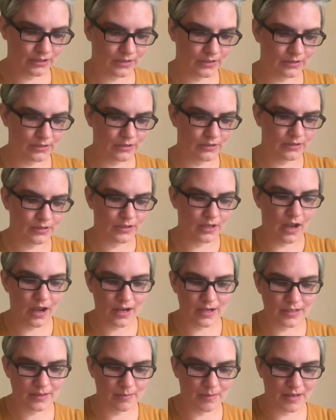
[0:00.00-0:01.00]

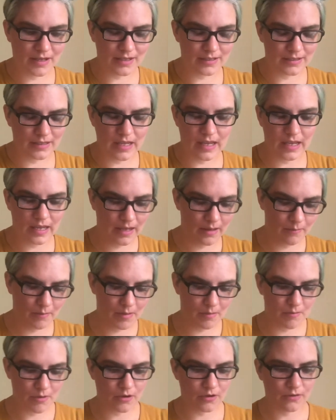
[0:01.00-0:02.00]
socks because they keep
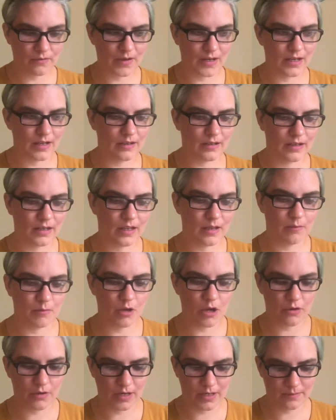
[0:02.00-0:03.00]
me motivated to keep
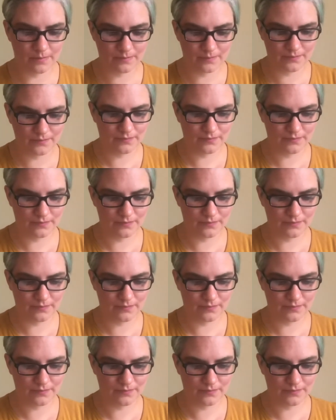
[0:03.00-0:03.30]
going.